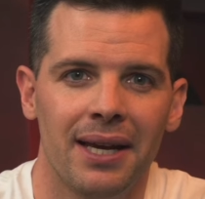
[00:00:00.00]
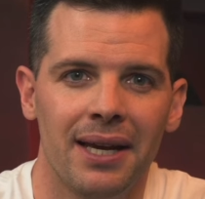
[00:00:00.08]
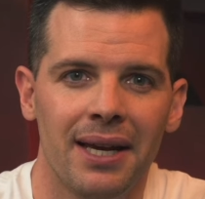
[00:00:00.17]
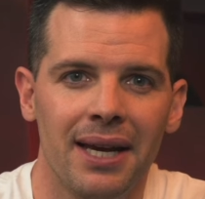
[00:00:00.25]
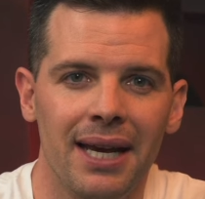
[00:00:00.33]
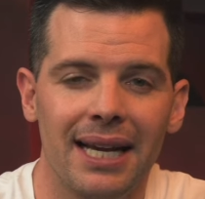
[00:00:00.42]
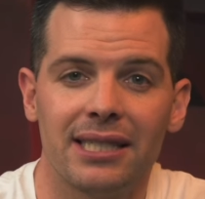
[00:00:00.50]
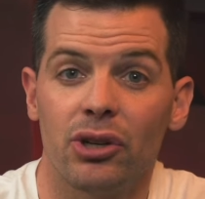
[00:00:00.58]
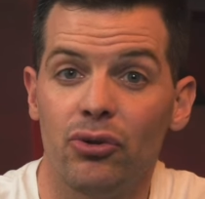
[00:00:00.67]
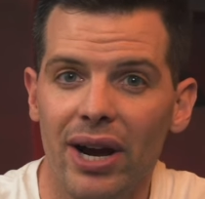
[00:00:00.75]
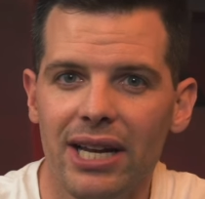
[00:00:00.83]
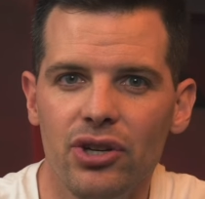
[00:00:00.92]
It's a
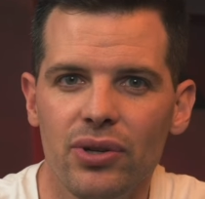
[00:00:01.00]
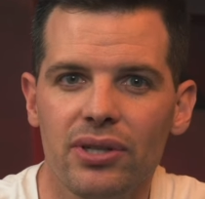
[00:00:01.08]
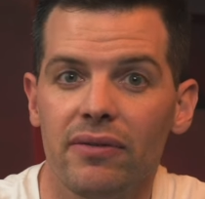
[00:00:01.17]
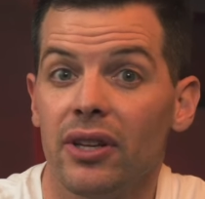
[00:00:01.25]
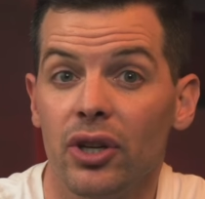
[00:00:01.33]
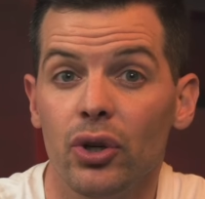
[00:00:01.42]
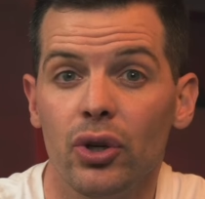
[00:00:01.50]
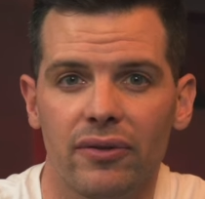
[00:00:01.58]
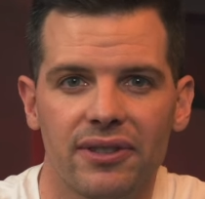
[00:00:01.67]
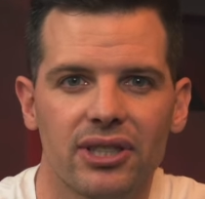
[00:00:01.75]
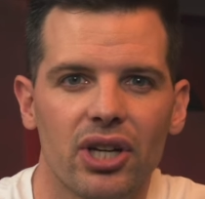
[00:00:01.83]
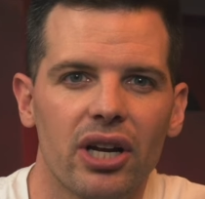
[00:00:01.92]
graduate of the Google for
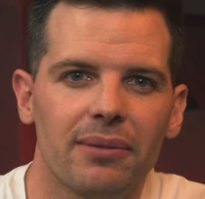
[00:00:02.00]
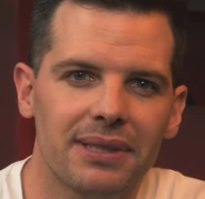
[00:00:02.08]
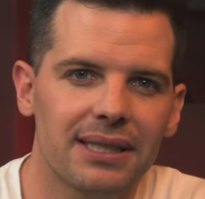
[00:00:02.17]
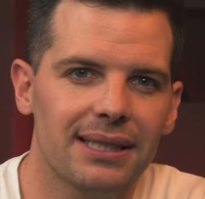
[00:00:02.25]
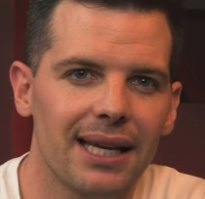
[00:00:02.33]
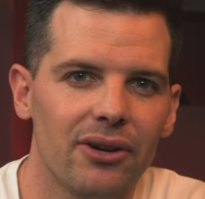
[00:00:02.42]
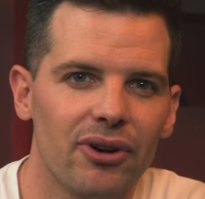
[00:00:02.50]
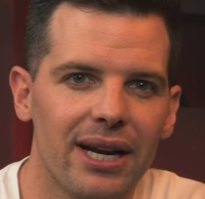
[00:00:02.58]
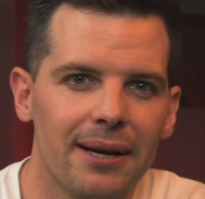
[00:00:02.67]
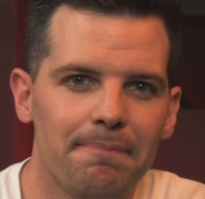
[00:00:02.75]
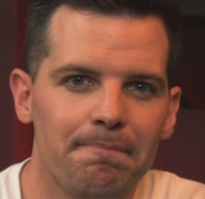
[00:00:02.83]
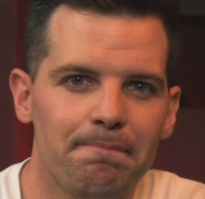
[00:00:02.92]
Startups Accelerator,
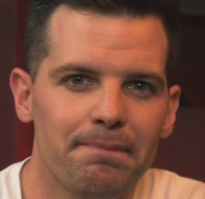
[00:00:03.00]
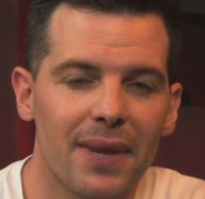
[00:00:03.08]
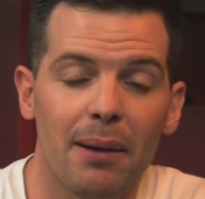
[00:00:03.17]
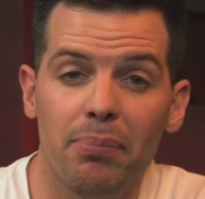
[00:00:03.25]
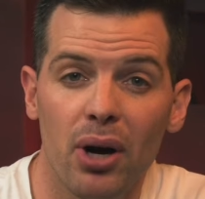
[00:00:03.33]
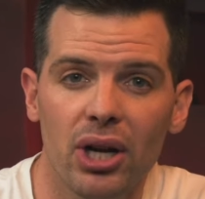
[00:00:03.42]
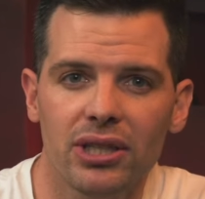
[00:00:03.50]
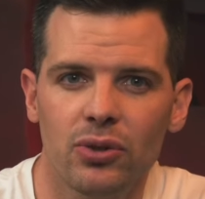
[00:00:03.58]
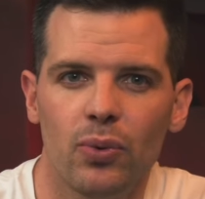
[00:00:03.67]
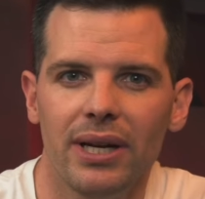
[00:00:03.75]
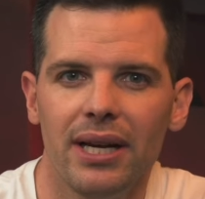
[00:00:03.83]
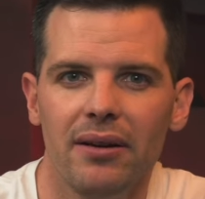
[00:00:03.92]
a past winner
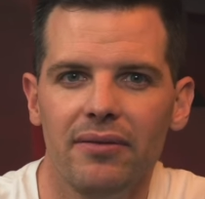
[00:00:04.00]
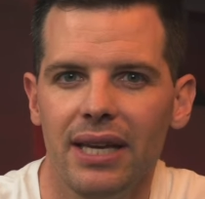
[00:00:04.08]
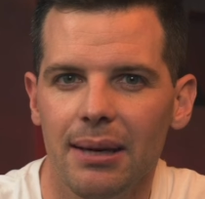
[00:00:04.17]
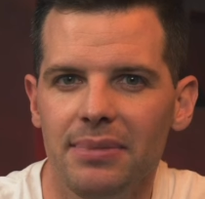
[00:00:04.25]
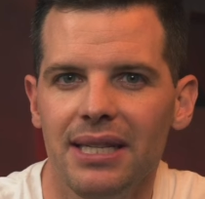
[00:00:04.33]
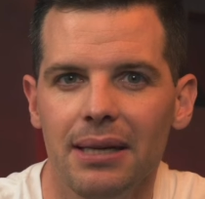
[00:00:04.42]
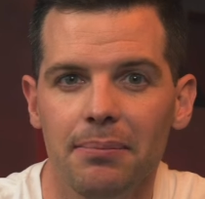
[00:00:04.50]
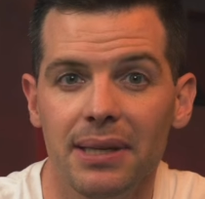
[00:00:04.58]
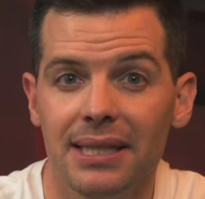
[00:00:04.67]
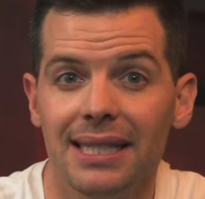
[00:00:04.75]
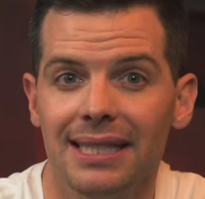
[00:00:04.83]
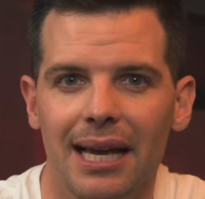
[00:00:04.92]
of the MTN Business
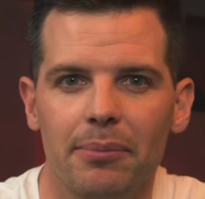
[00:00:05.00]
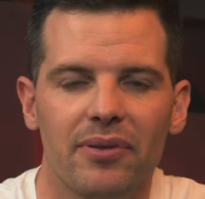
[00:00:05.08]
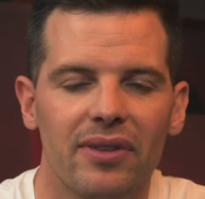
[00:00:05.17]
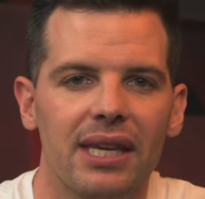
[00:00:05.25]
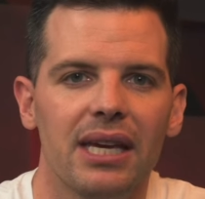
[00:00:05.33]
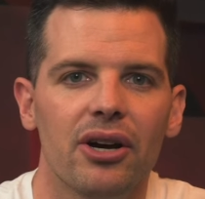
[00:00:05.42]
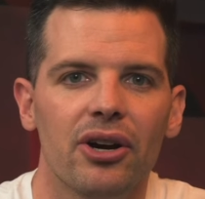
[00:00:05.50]
App of the Year,